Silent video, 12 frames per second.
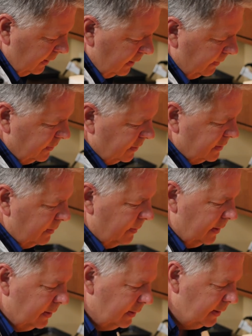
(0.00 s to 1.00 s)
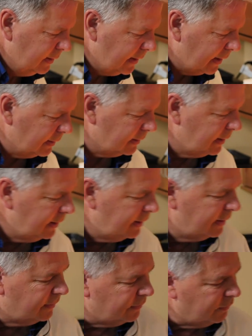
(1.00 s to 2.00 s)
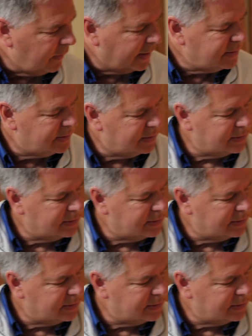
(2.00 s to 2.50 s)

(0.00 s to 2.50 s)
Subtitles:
the heat up just a bit. I need that rice